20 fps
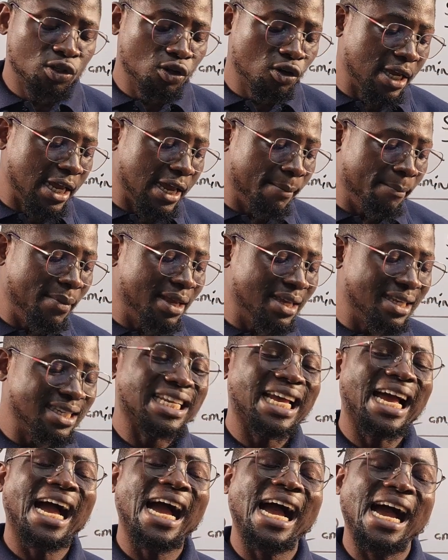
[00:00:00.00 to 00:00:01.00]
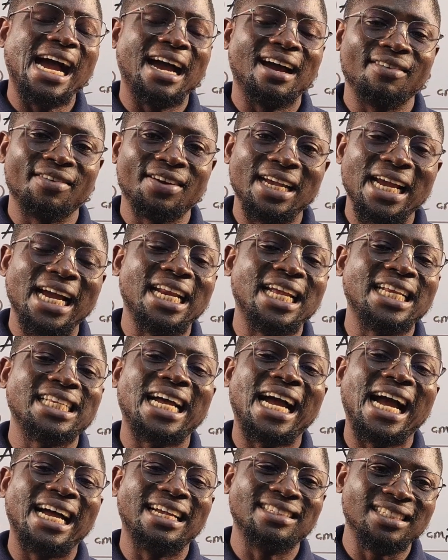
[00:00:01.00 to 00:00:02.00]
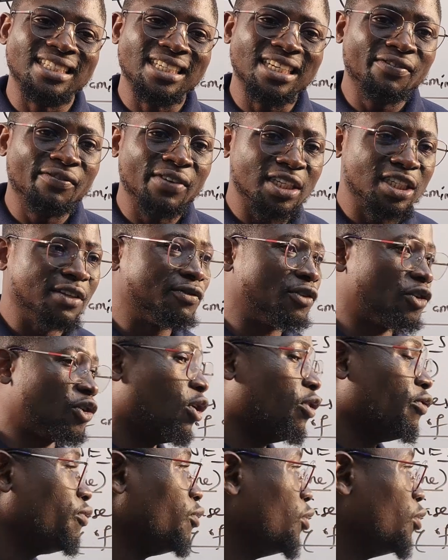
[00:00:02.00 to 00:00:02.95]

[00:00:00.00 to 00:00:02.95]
so amines are regarded as derivatives of